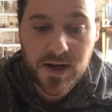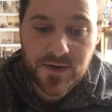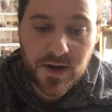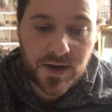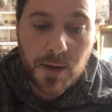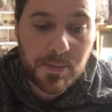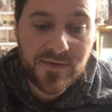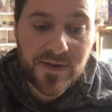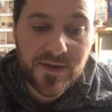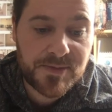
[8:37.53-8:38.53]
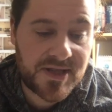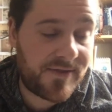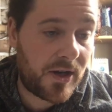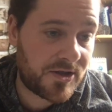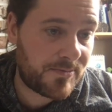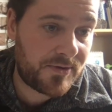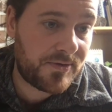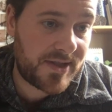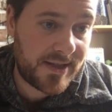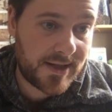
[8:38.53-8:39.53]
a couple of very specific
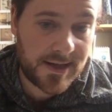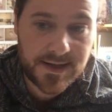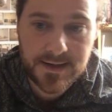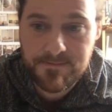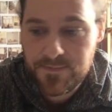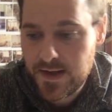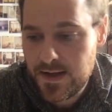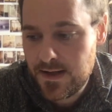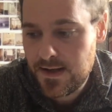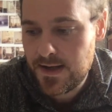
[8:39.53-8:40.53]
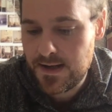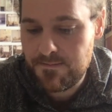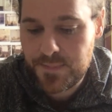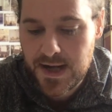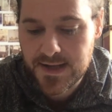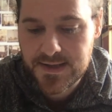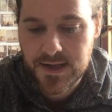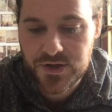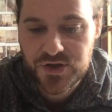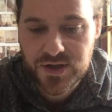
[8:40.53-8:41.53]
hospitals in Dhaka. But as
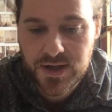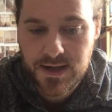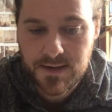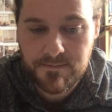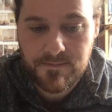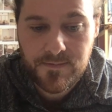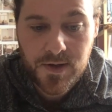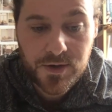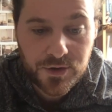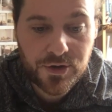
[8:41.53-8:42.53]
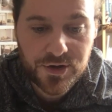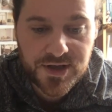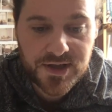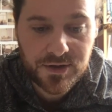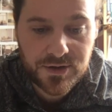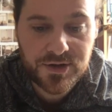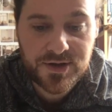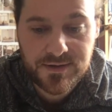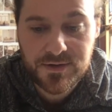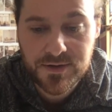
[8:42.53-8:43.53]
such, good
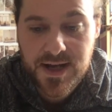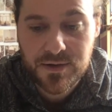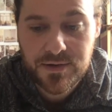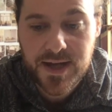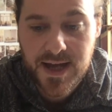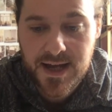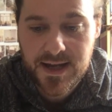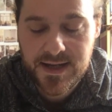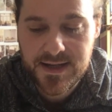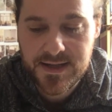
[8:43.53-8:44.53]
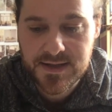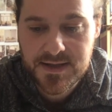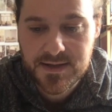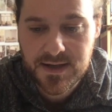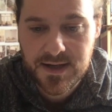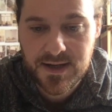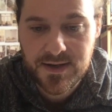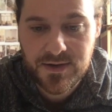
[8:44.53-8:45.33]
healthcare is